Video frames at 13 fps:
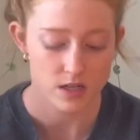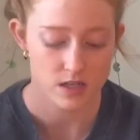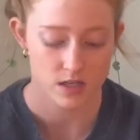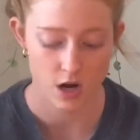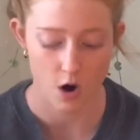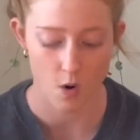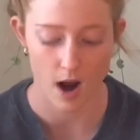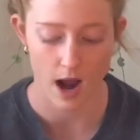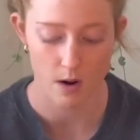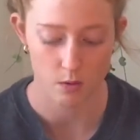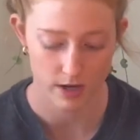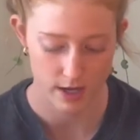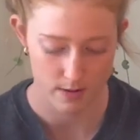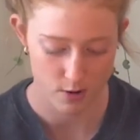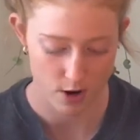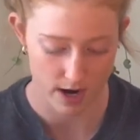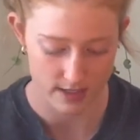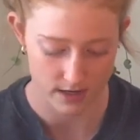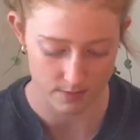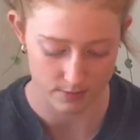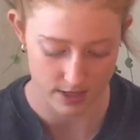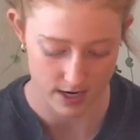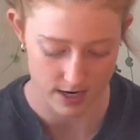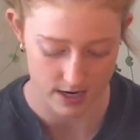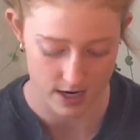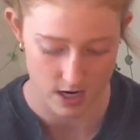so I will keep you guys
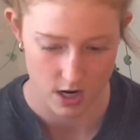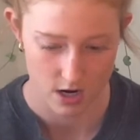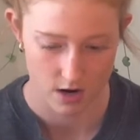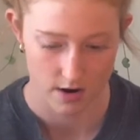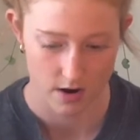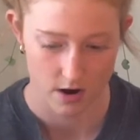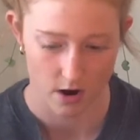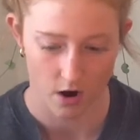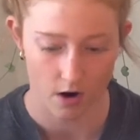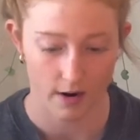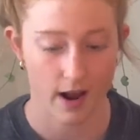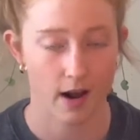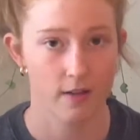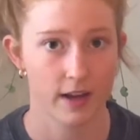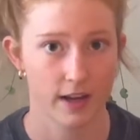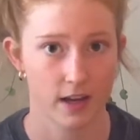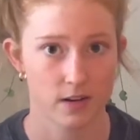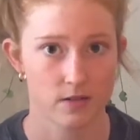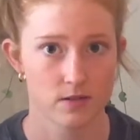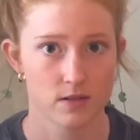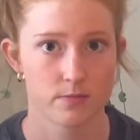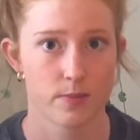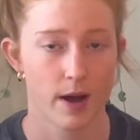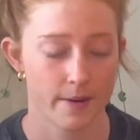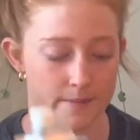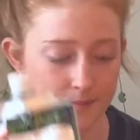updated on how that goes. But